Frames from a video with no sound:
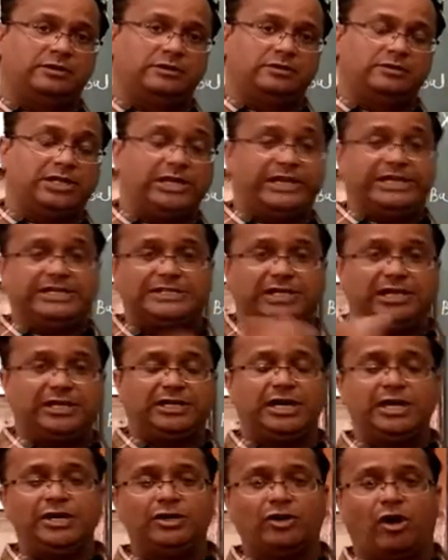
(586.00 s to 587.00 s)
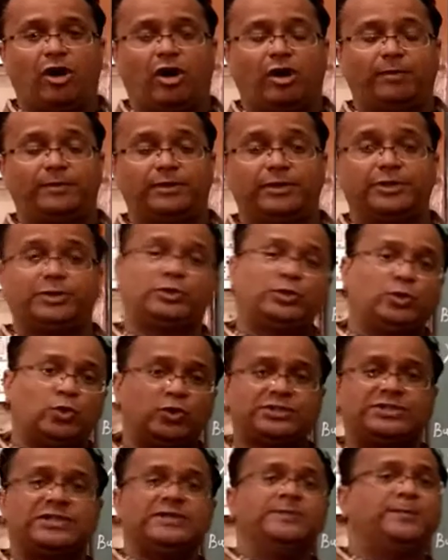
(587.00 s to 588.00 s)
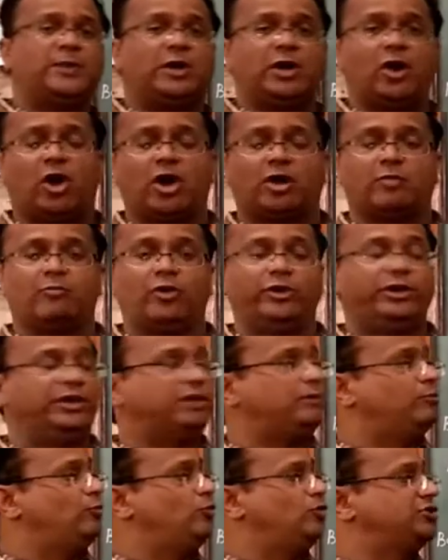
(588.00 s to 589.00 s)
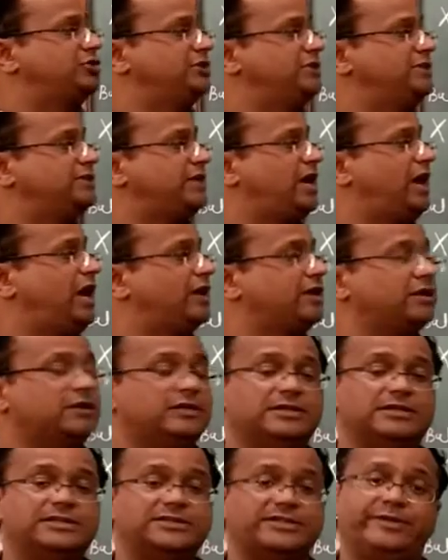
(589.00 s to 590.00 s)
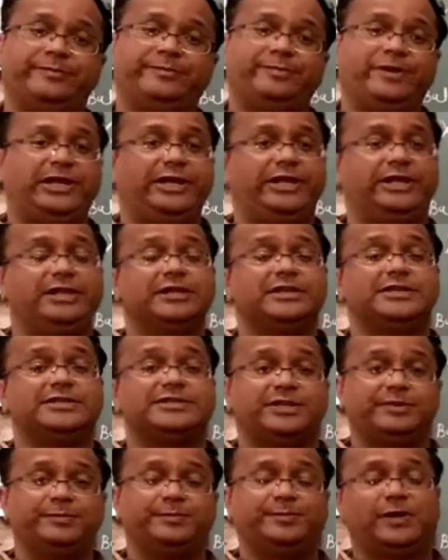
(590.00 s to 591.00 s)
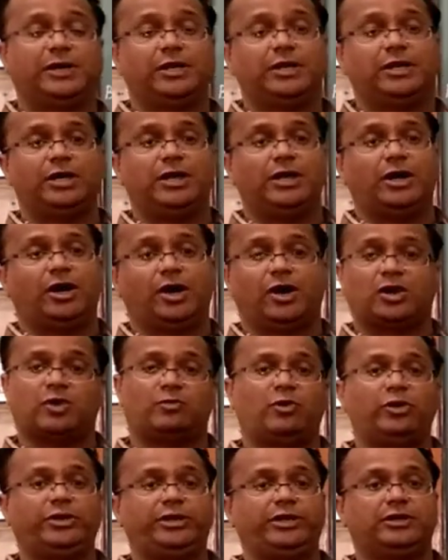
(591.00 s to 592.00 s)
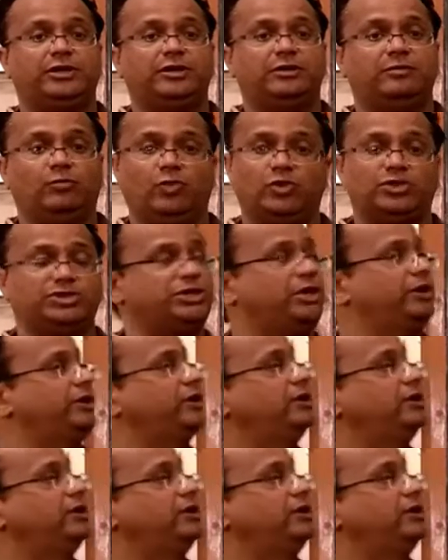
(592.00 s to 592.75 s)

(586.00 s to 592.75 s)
the resultant of two simple harmonic motions are simply simple harmonic motion.